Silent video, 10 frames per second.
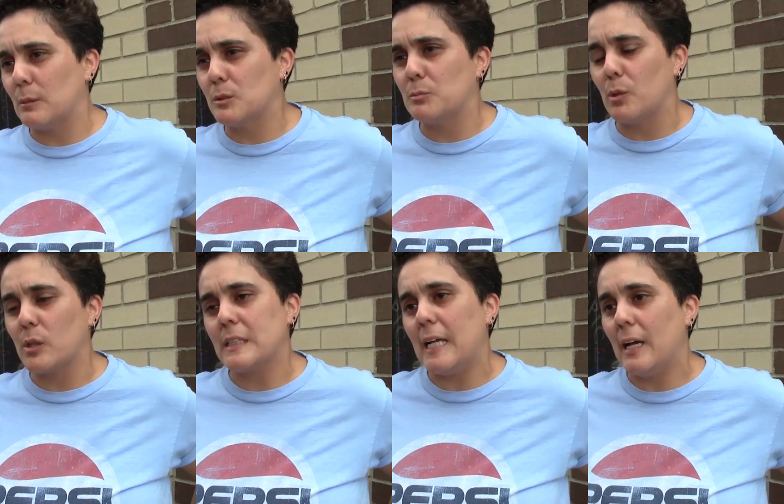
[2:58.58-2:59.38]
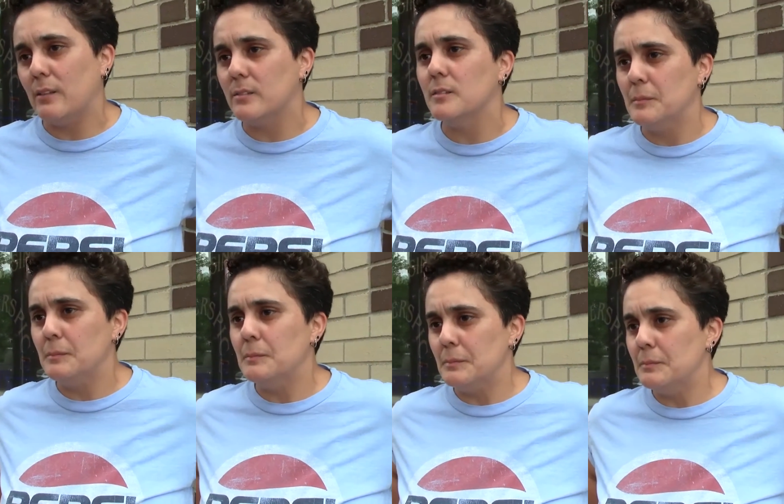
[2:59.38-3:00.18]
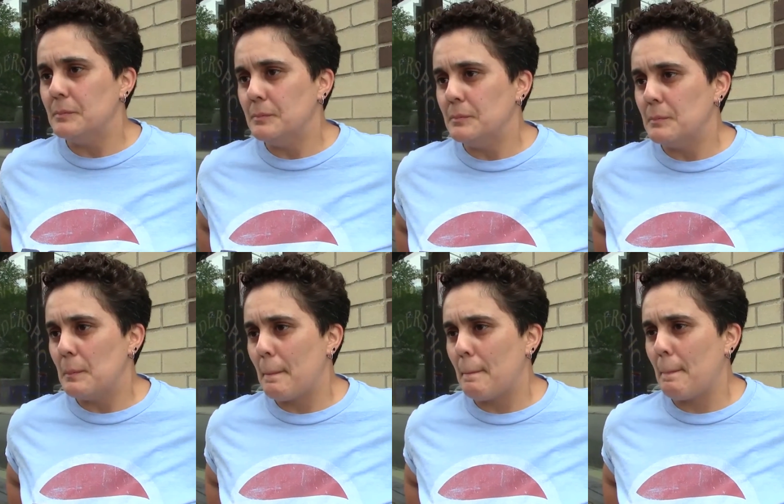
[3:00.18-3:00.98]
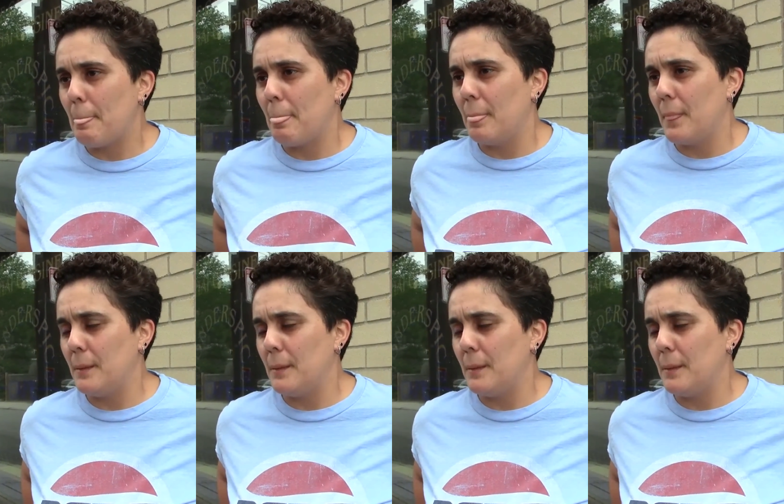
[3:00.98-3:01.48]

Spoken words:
and this is a fun way to be creative, but explore